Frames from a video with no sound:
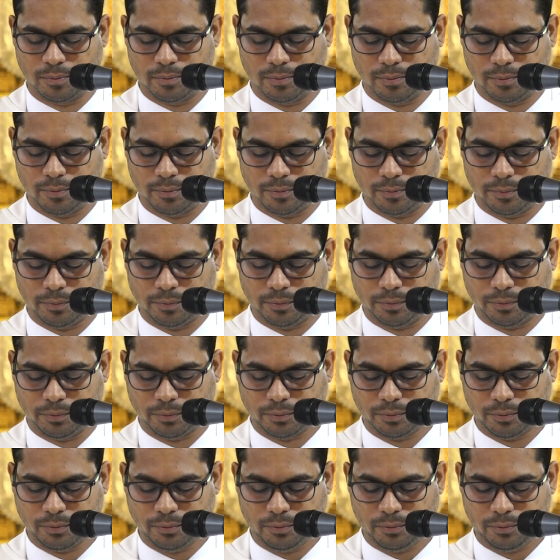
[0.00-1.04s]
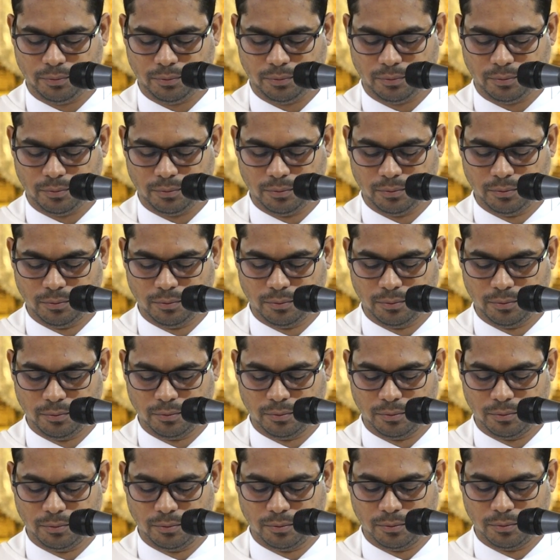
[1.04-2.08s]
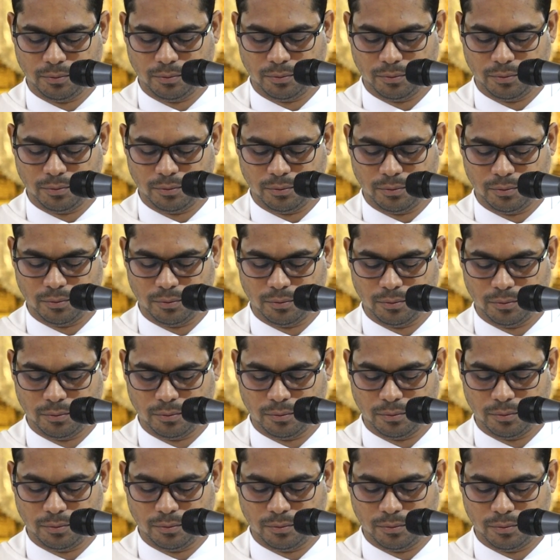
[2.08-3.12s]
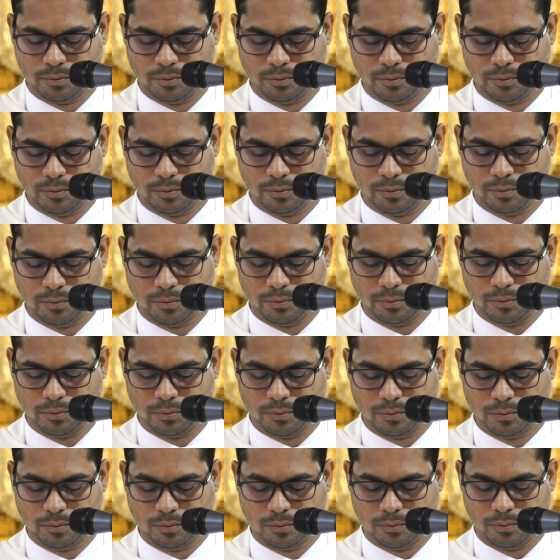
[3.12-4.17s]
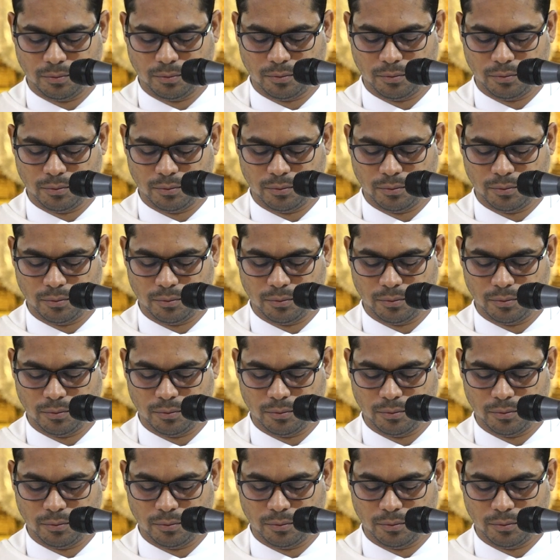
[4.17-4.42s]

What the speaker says: No one is speaking in this clip.